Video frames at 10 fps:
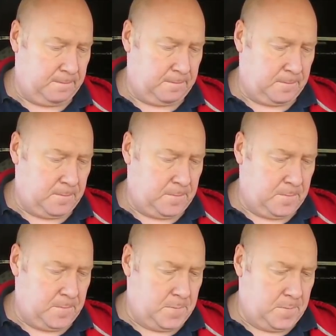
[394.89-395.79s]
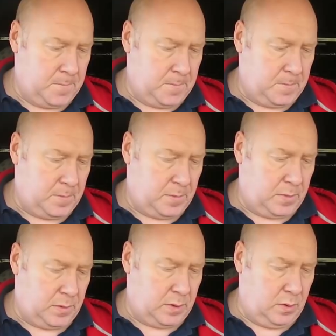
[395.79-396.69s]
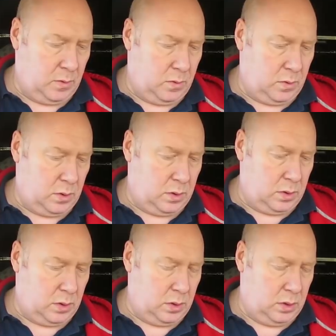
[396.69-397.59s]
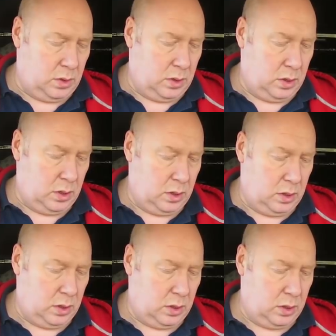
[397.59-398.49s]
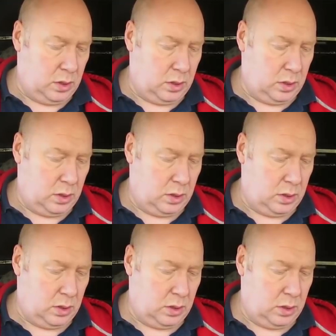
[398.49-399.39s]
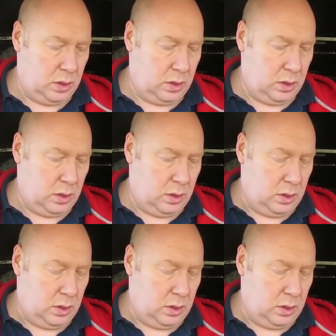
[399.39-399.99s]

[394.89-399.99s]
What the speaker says: [no speech]